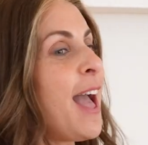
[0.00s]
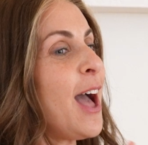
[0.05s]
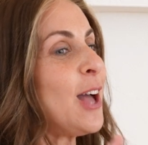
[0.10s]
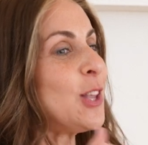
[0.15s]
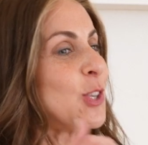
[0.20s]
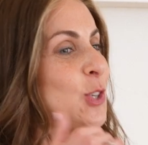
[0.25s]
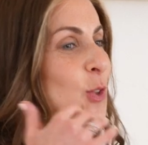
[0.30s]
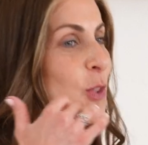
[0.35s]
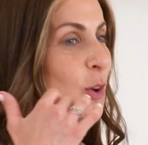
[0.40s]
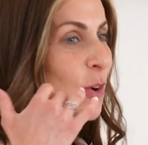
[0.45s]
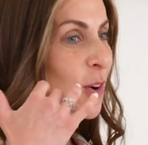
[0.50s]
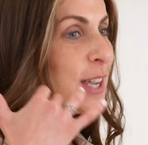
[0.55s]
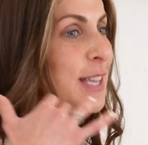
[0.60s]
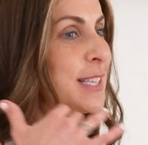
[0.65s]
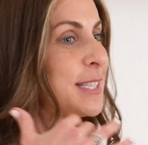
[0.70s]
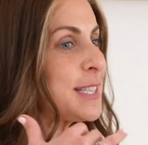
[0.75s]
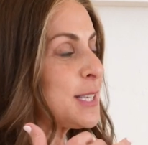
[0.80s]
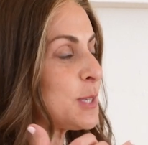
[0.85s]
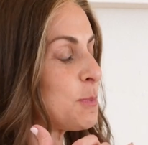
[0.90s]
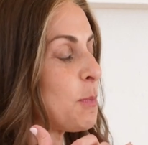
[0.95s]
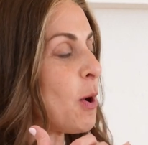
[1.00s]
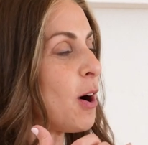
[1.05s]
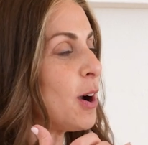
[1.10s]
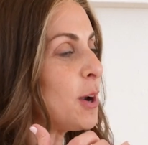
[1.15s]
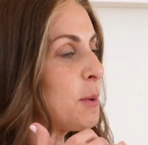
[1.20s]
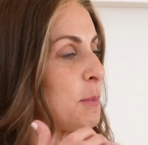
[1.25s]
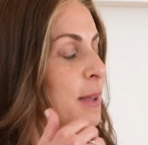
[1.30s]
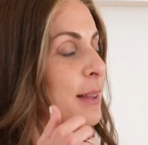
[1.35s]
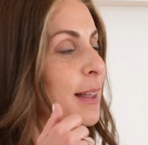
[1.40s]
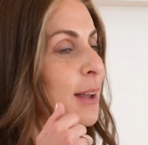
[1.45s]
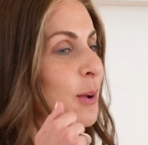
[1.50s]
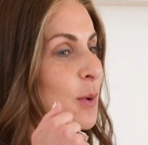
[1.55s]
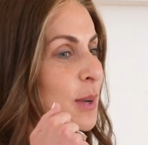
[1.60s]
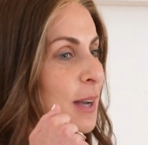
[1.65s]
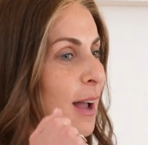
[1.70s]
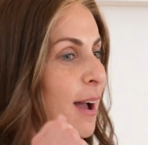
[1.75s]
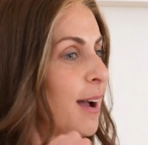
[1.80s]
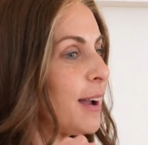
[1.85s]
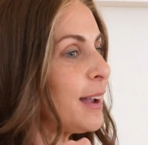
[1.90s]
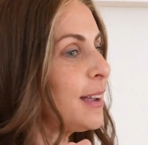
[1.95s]
And so there is this part of me,
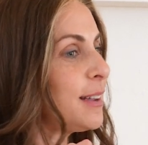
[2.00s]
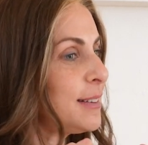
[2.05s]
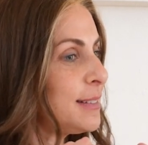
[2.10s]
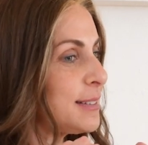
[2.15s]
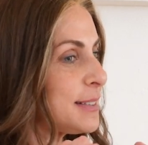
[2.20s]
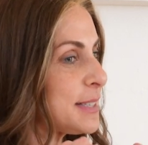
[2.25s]
when I